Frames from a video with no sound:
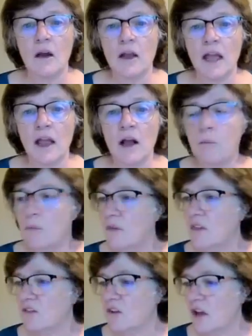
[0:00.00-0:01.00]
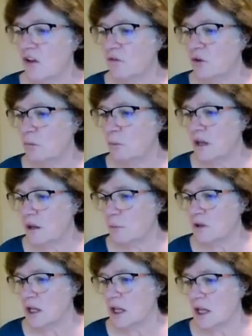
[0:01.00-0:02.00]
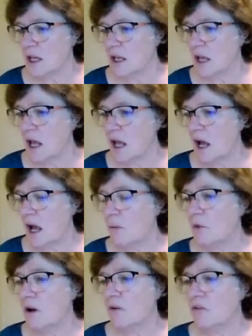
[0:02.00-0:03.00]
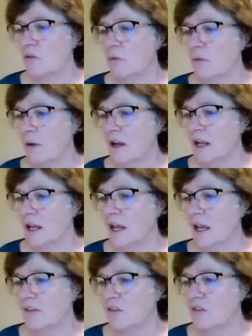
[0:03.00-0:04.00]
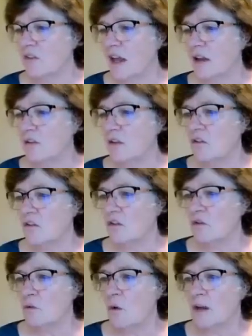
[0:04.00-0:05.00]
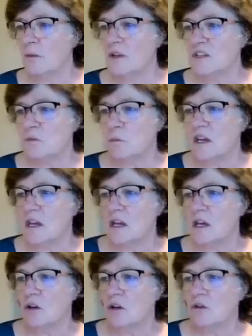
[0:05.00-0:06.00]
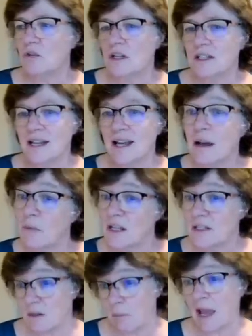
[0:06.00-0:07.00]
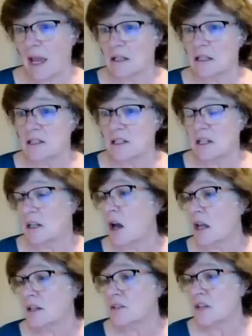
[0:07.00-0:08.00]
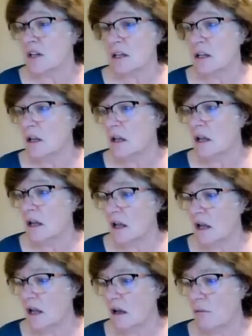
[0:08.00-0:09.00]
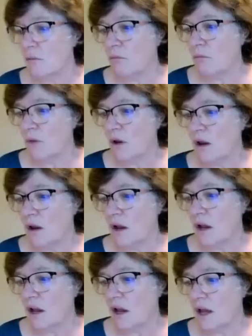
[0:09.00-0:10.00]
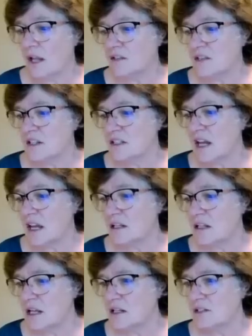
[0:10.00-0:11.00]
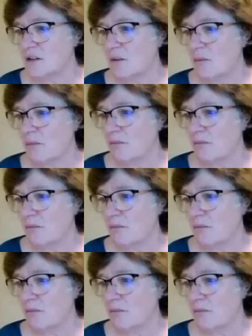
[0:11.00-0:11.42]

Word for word: Okay, I'll, there's enough new people in. I would also remind again, scientists, if you want to be speaking, you need to come in as a panelist and not as a um, uh, as an attendee. So